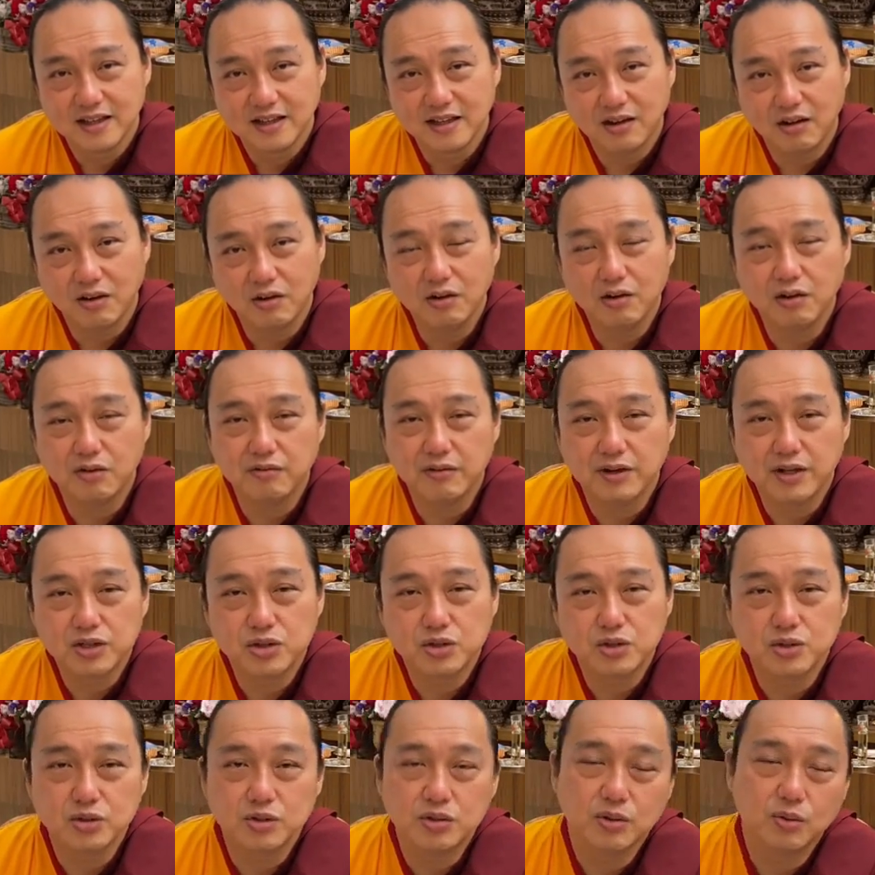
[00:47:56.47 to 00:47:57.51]
All of
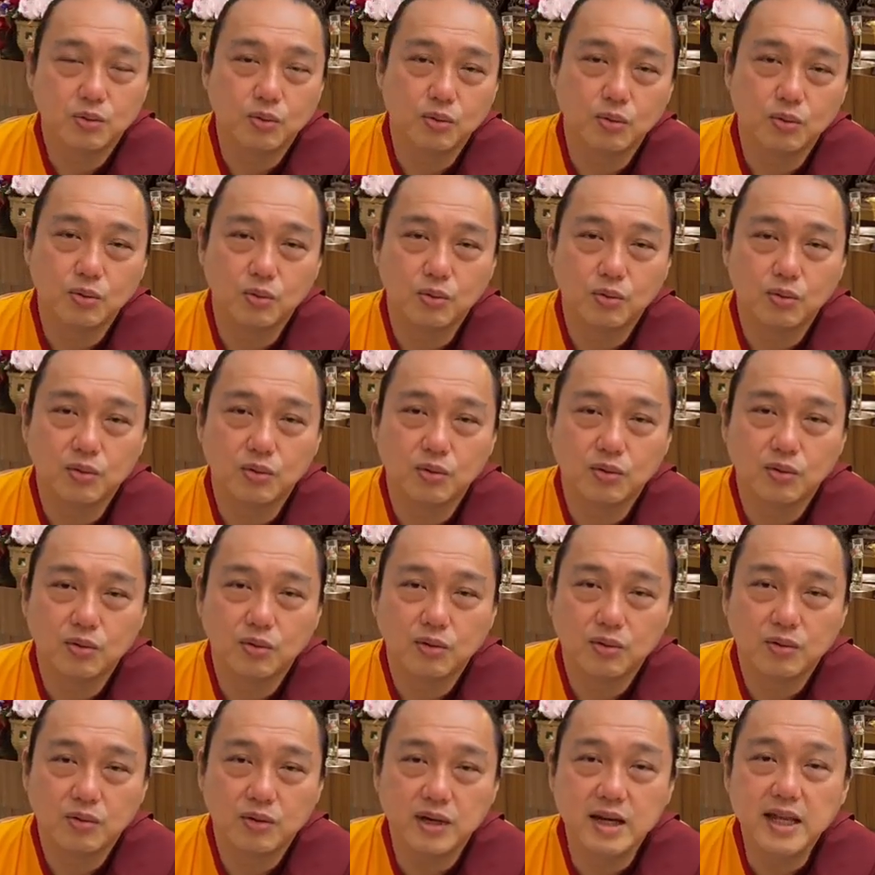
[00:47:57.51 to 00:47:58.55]
us who
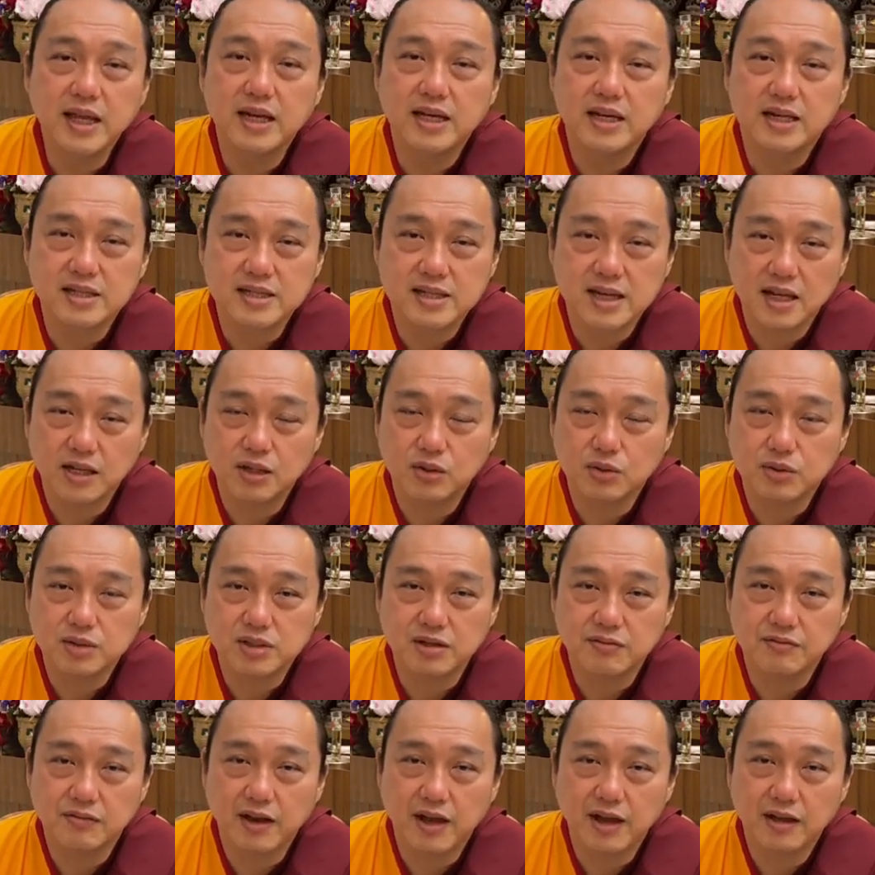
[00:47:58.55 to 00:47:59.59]
need the sun to
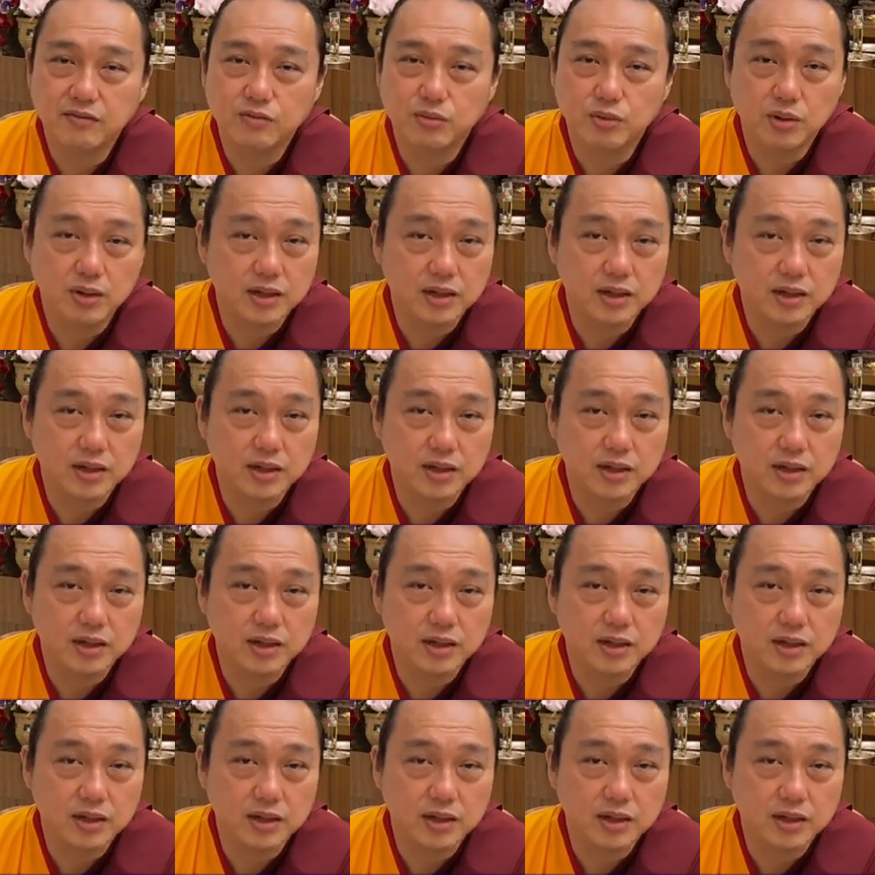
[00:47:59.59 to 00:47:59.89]
survive would